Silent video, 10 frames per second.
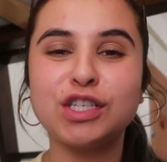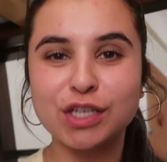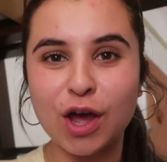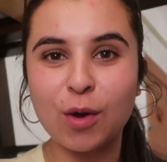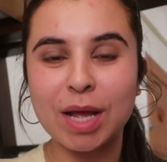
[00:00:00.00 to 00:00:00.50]

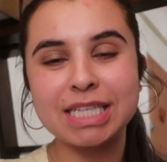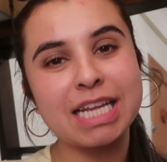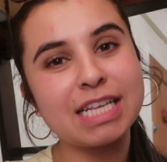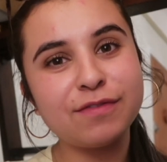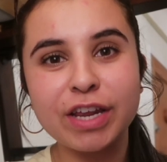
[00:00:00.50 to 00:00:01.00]
So in
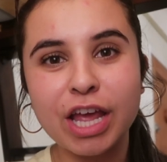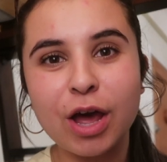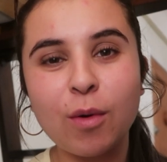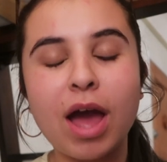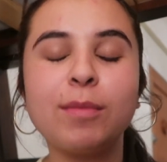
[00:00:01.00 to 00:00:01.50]
today's
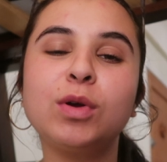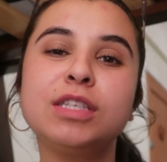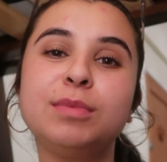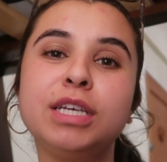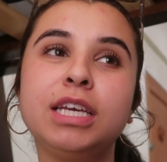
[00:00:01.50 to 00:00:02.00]
video, I'm going
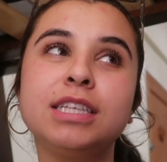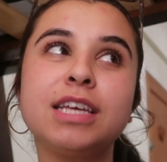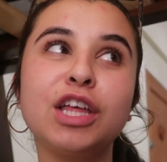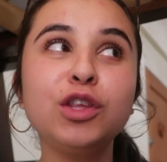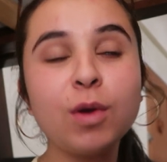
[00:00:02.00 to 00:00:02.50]
to be
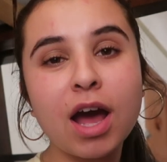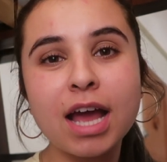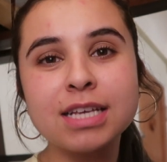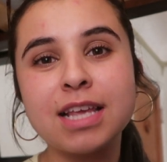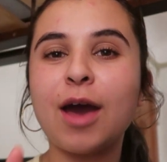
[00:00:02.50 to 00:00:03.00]
telling you
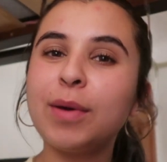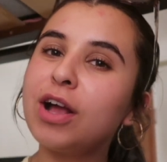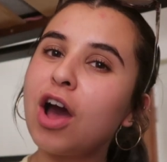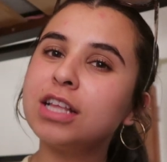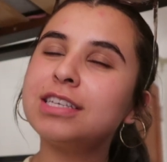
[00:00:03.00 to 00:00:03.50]
guys how I
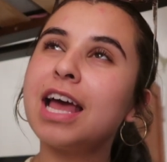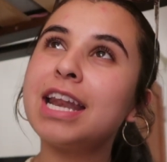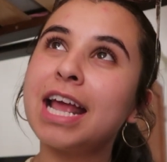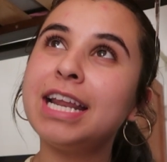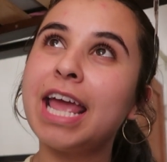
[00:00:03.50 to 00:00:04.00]
got a
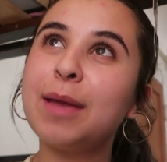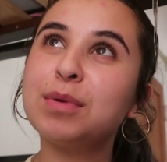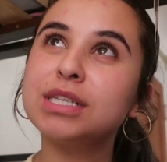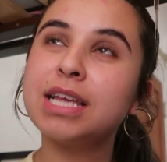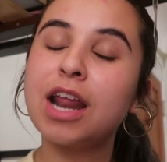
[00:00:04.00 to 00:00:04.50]

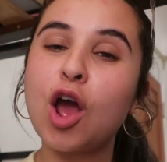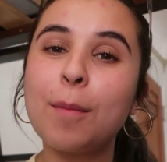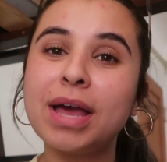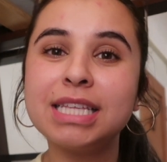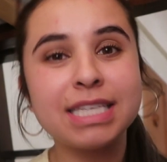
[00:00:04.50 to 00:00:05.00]
98%
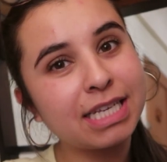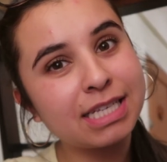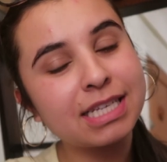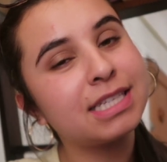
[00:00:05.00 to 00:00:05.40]
on my TEAS